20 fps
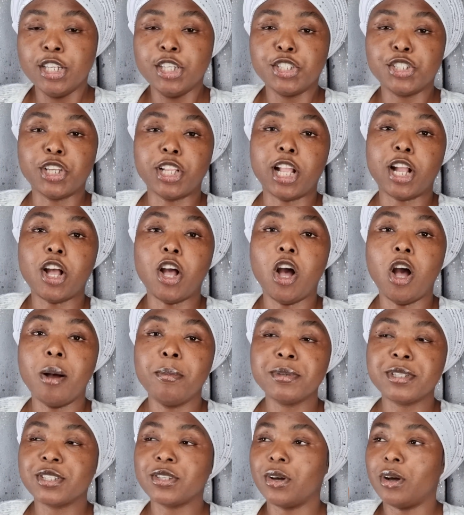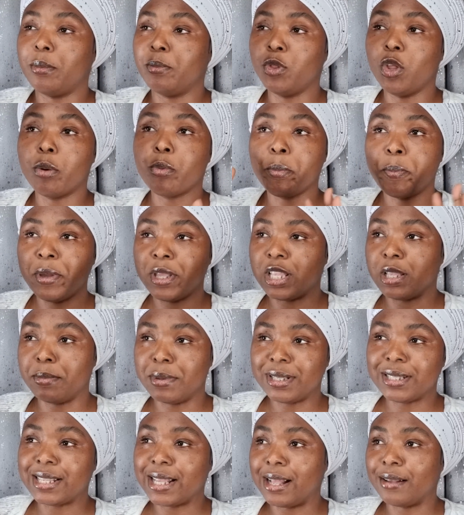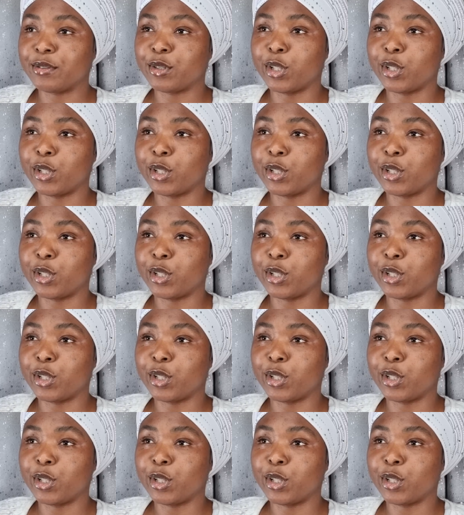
so they come, so I'm not repeating myself.